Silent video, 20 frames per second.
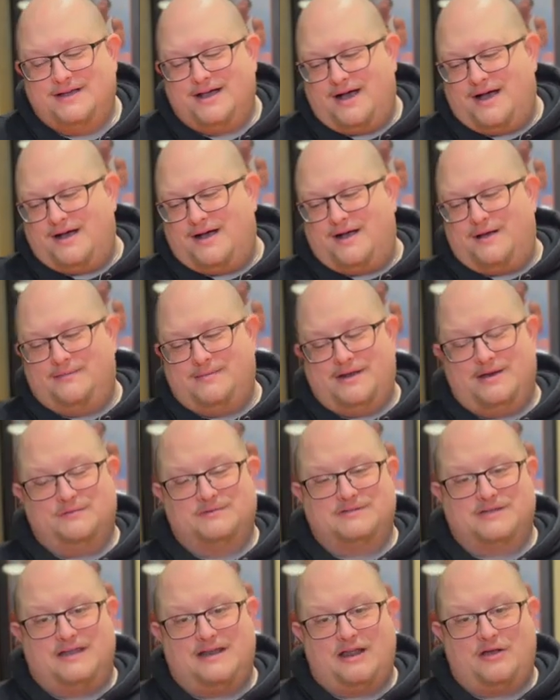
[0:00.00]
and it
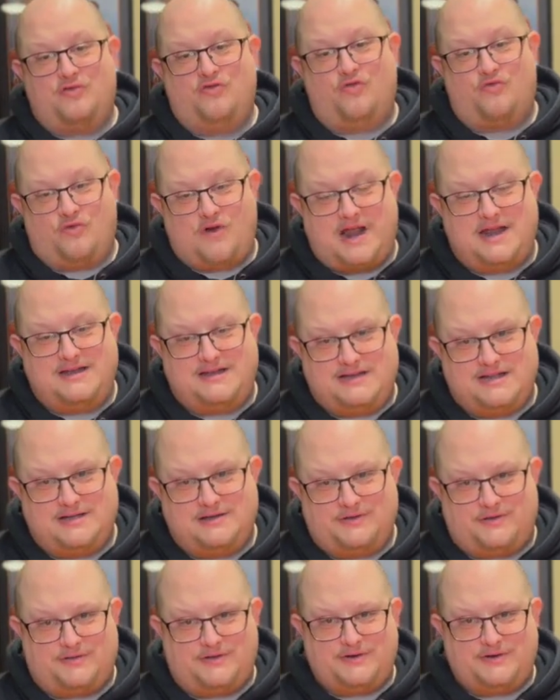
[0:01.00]
was a great deal.